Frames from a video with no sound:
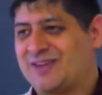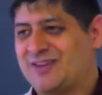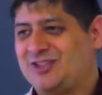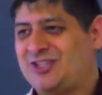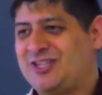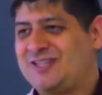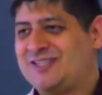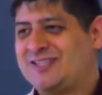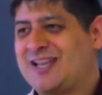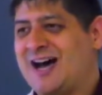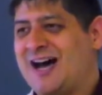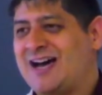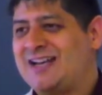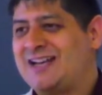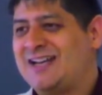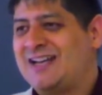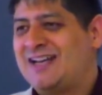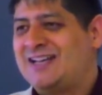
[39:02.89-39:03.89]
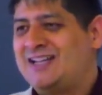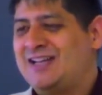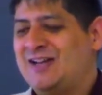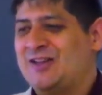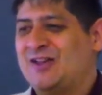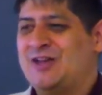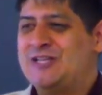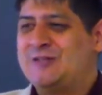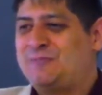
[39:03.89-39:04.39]
She's got
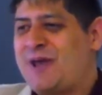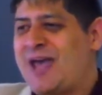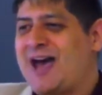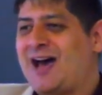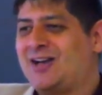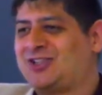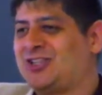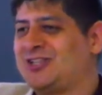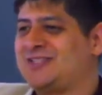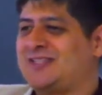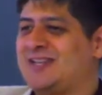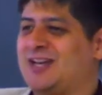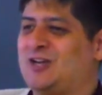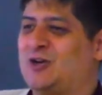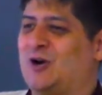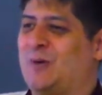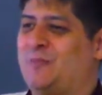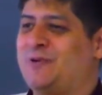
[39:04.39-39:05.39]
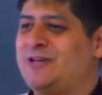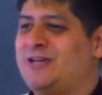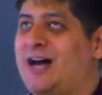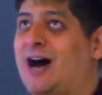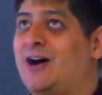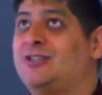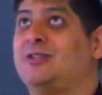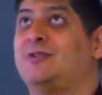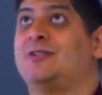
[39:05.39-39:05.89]
these passions that go up and
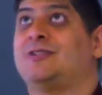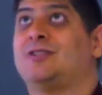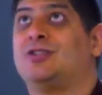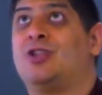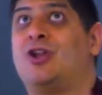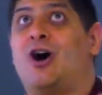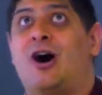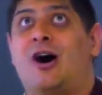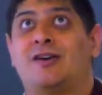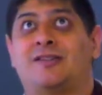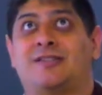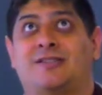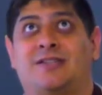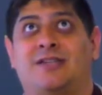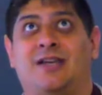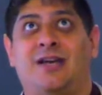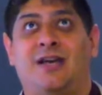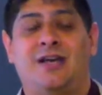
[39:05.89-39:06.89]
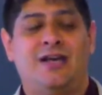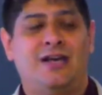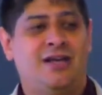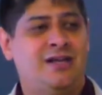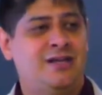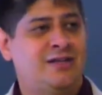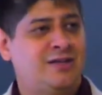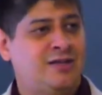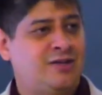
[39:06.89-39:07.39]
down. She was lost
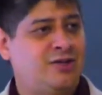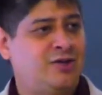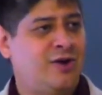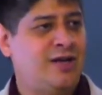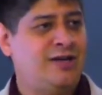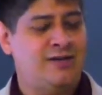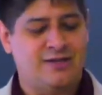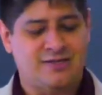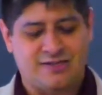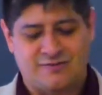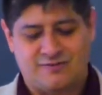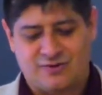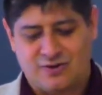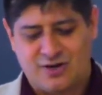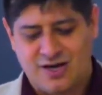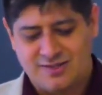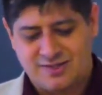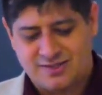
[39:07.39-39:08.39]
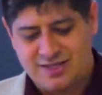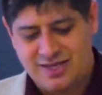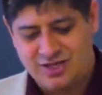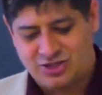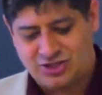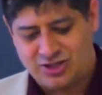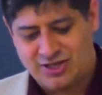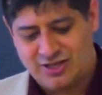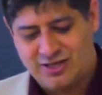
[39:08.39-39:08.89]
in the greatness of Christ's
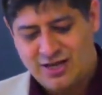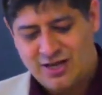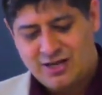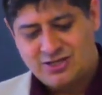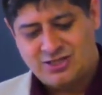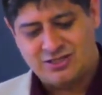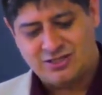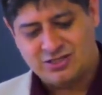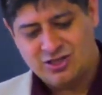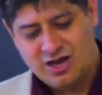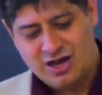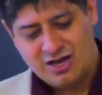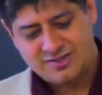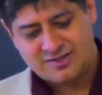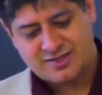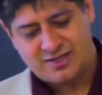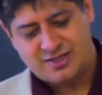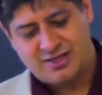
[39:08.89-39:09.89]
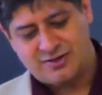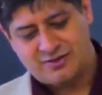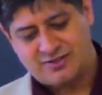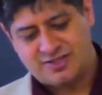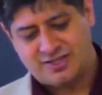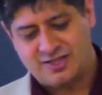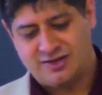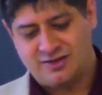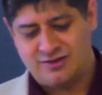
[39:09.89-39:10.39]
teaching. She's lost in her
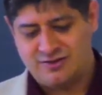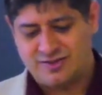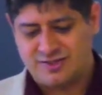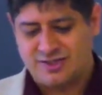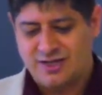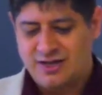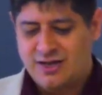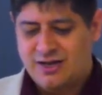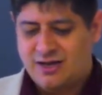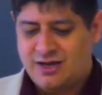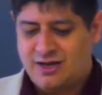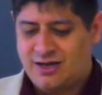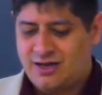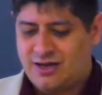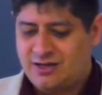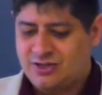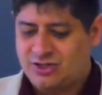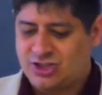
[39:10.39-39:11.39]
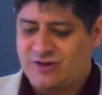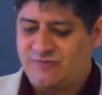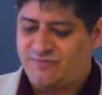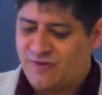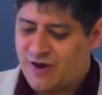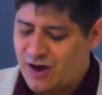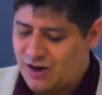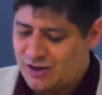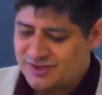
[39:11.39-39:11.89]
tears. Uh, she
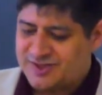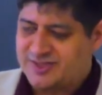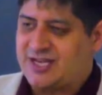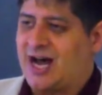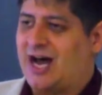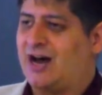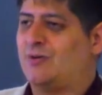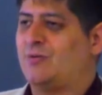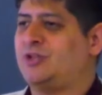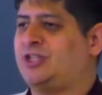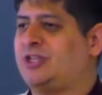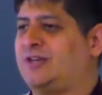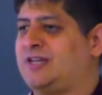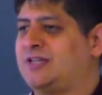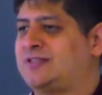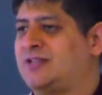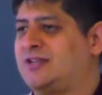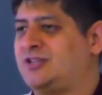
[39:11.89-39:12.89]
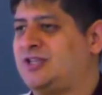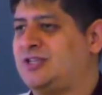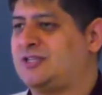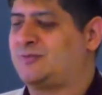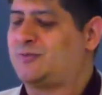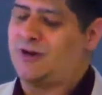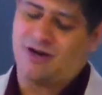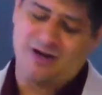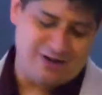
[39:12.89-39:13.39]
falls down when she gets into
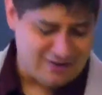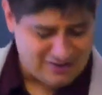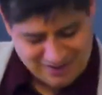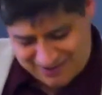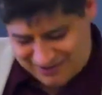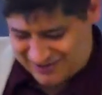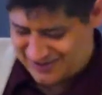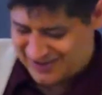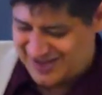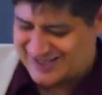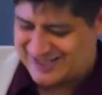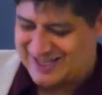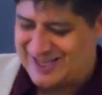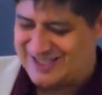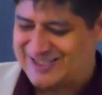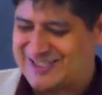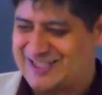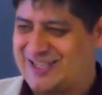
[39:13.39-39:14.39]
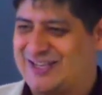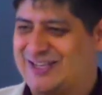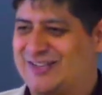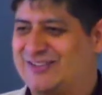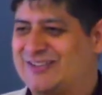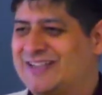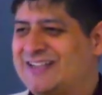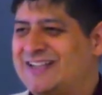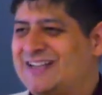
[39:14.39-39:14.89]
Jesus. Oh, like this, you
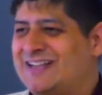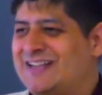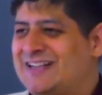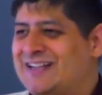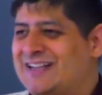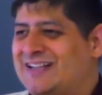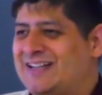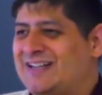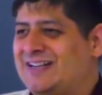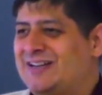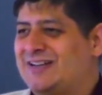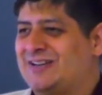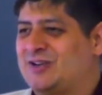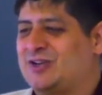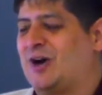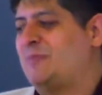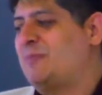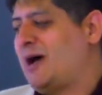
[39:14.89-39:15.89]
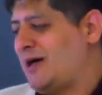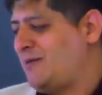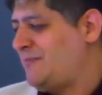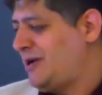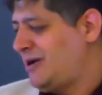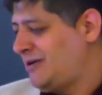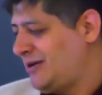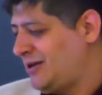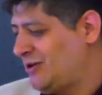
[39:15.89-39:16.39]
know. Oh, come on,
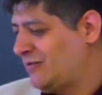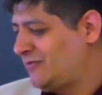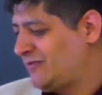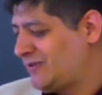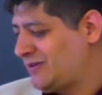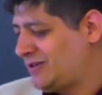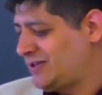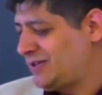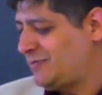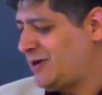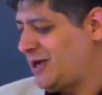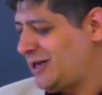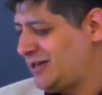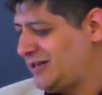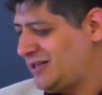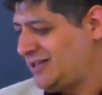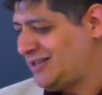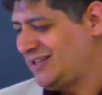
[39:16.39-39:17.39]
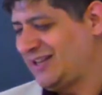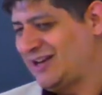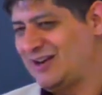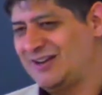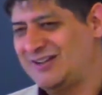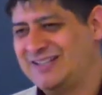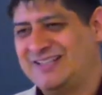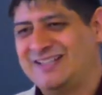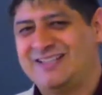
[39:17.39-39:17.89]
Mary, over. Come on, you know.